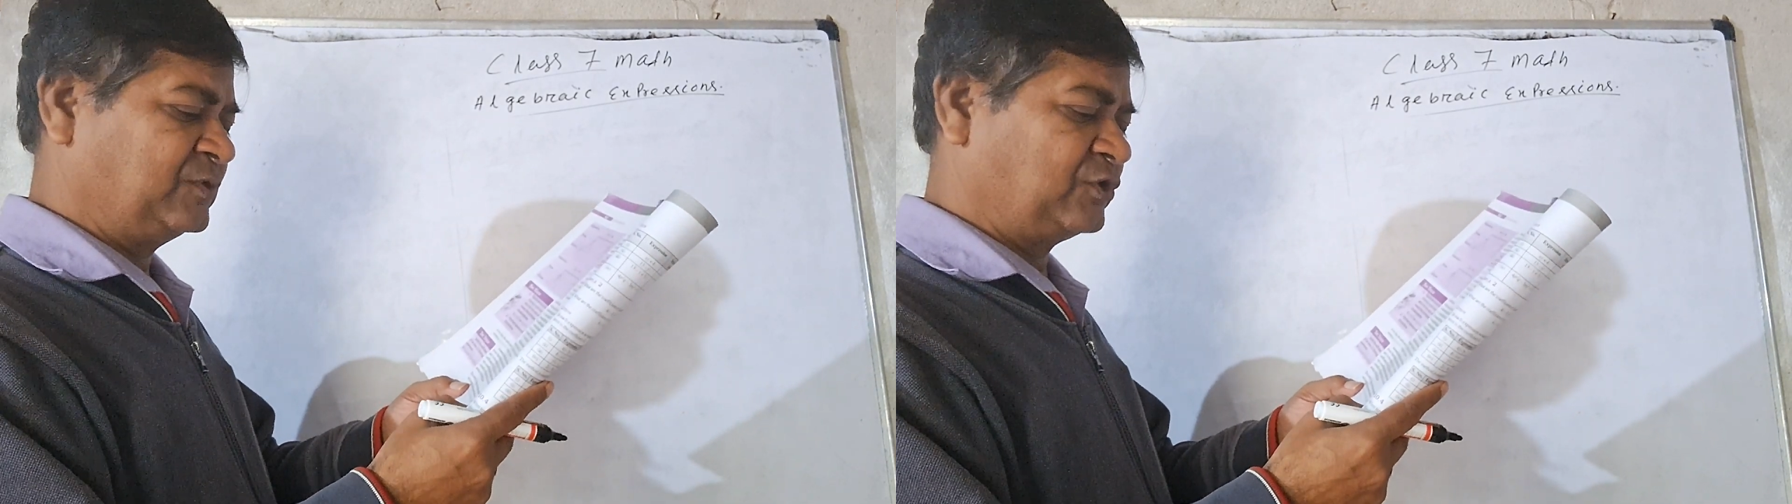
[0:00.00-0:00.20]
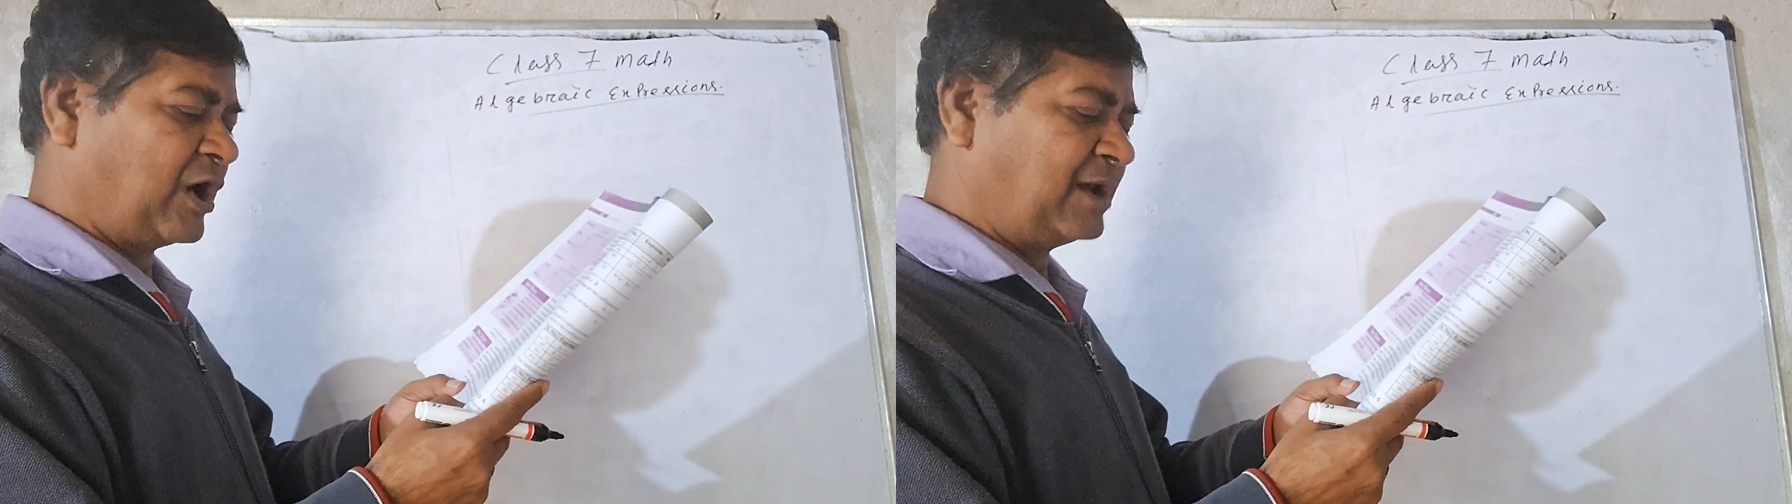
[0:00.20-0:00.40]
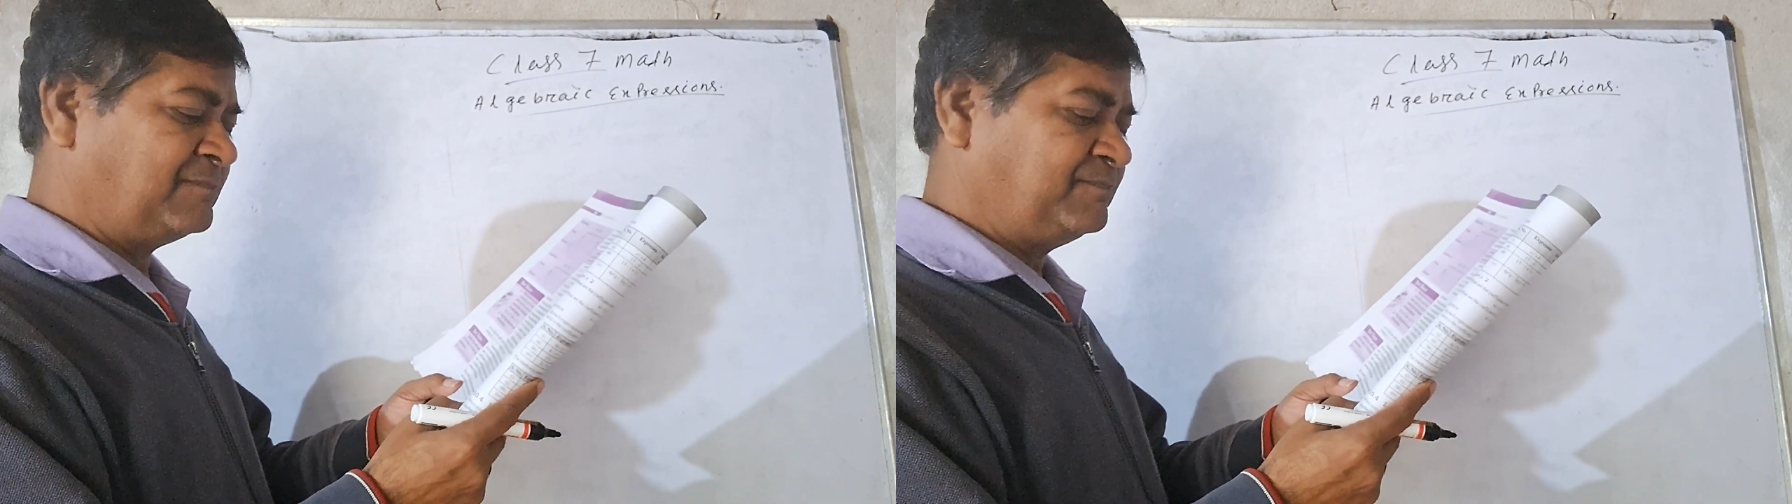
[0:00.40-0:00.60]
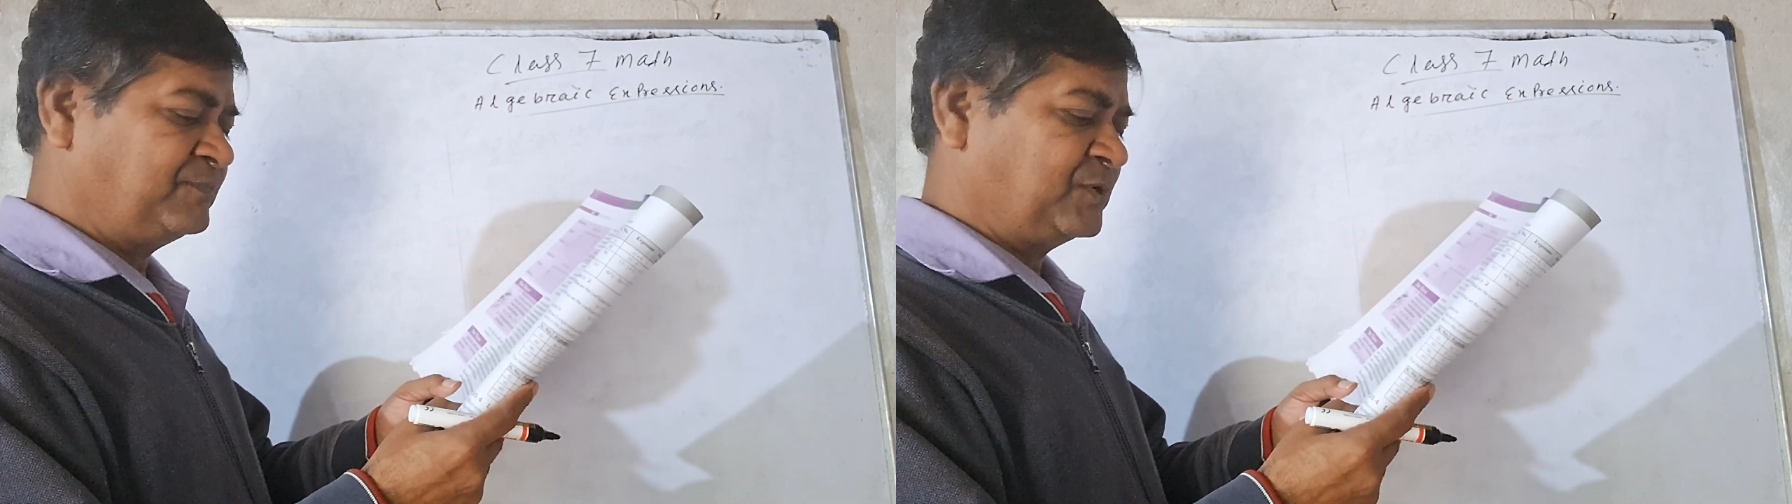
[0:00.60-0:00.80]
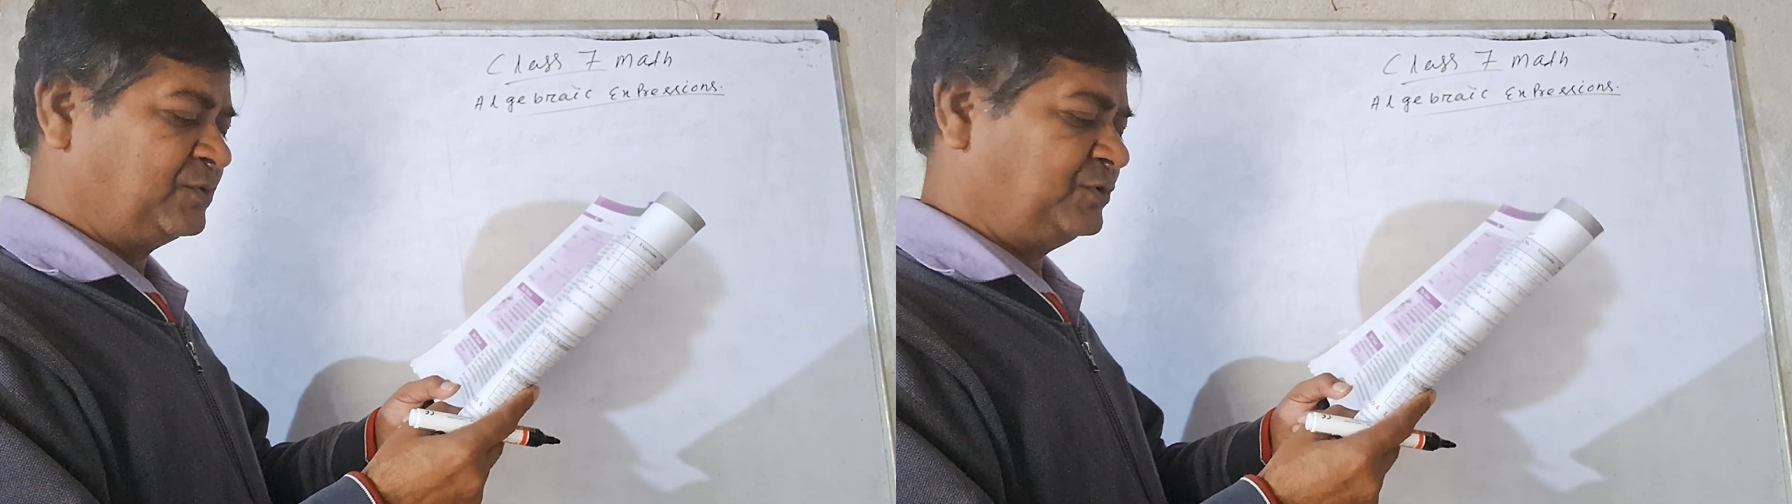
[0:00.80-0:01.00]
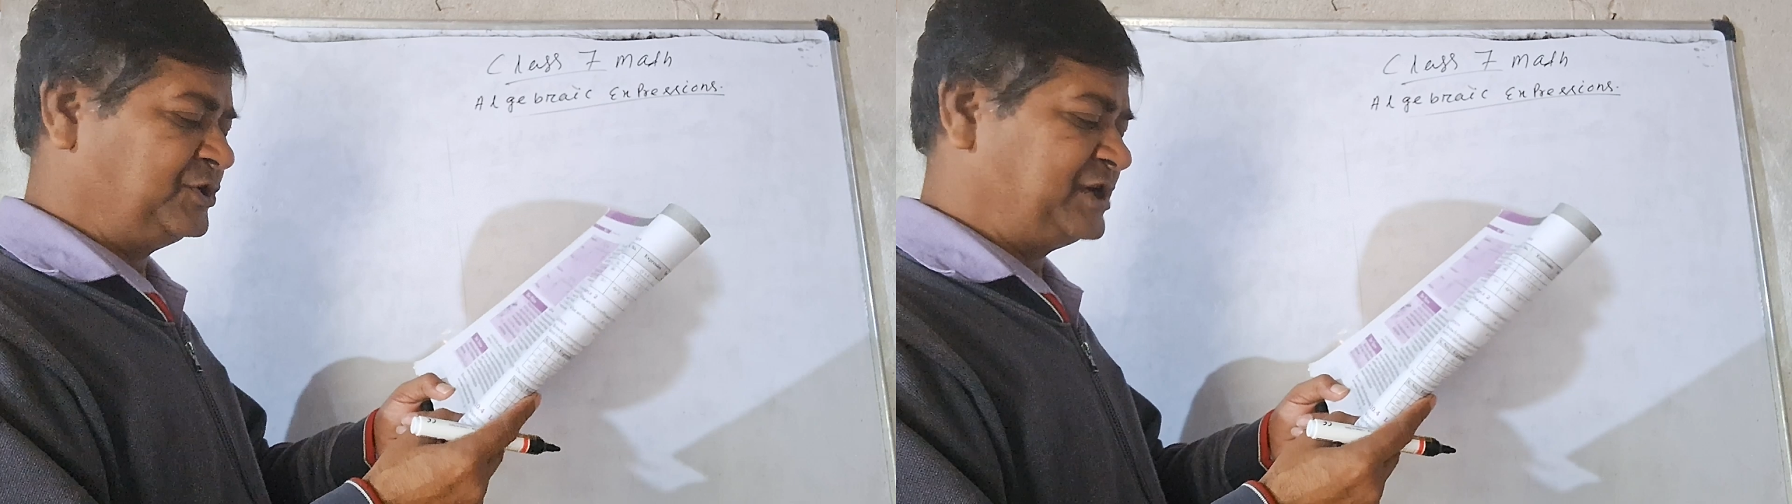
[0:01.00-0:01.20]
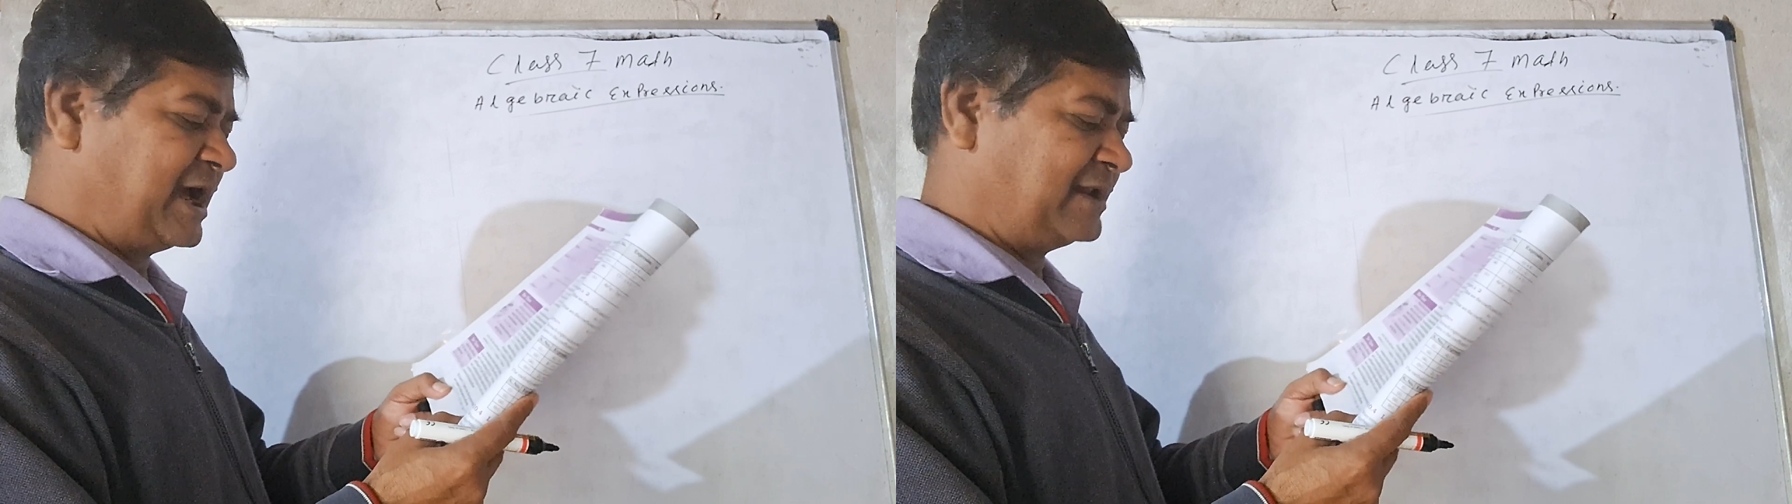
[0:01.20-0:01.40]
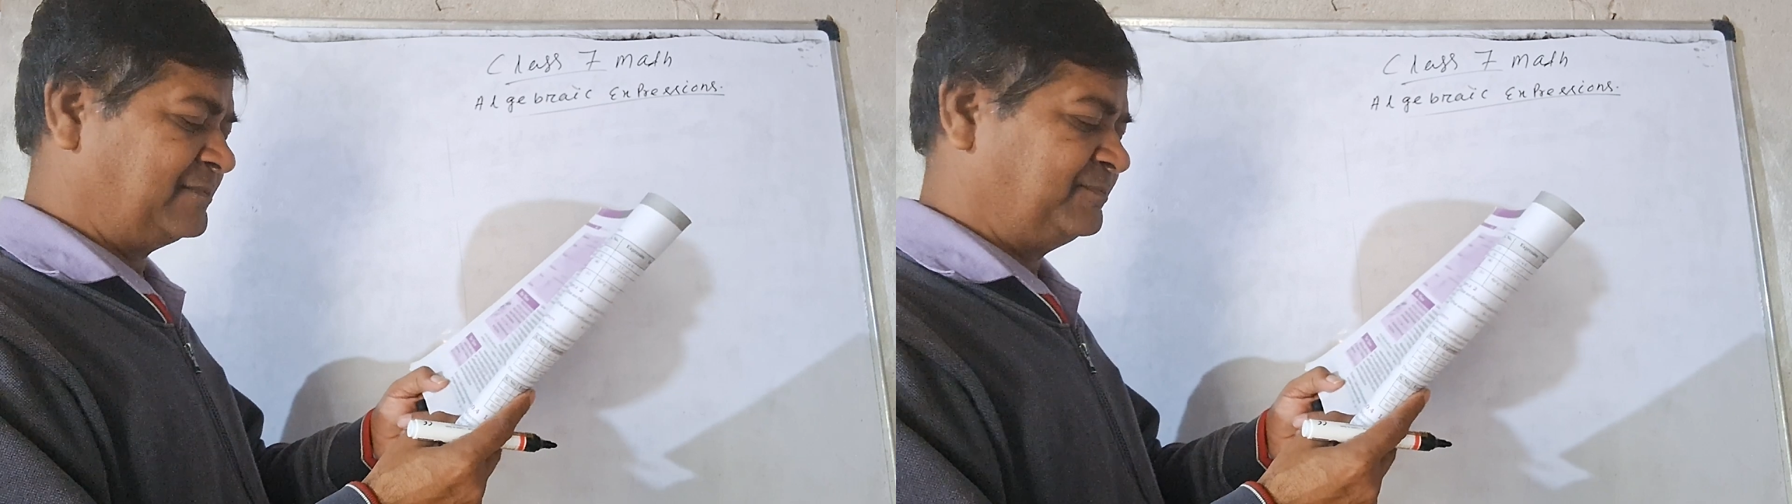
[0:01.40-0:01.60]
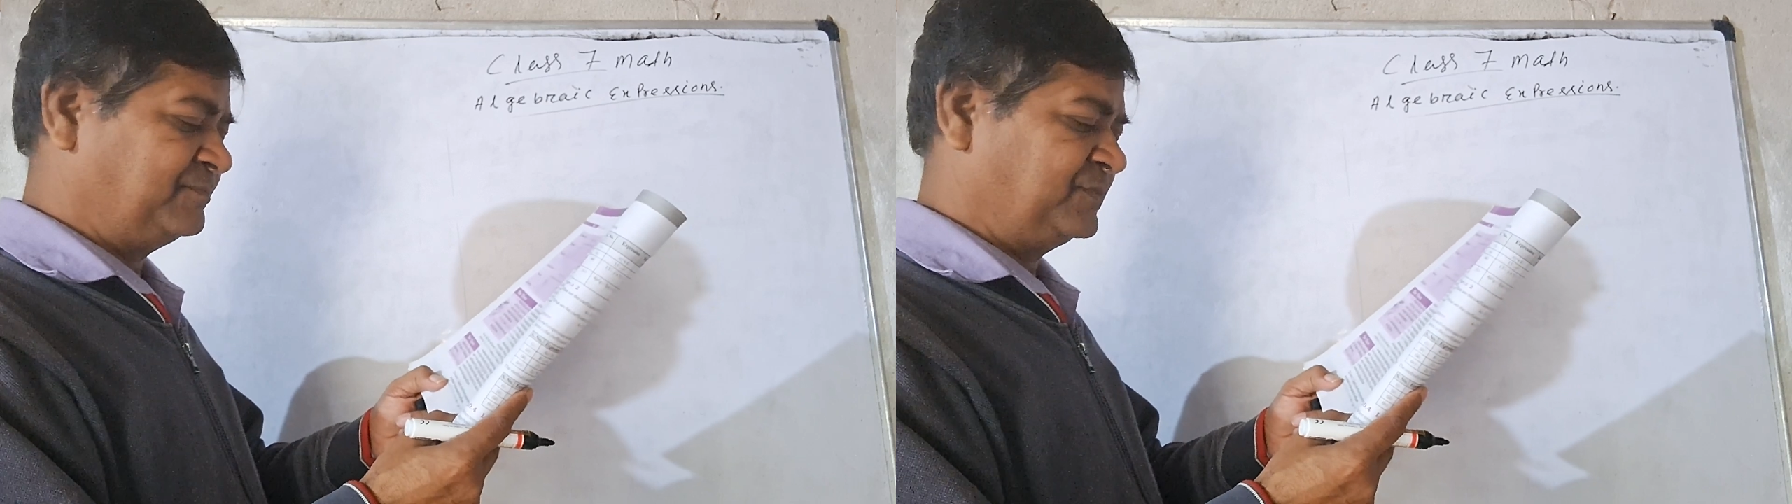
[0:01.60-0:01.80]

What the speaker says: terms which are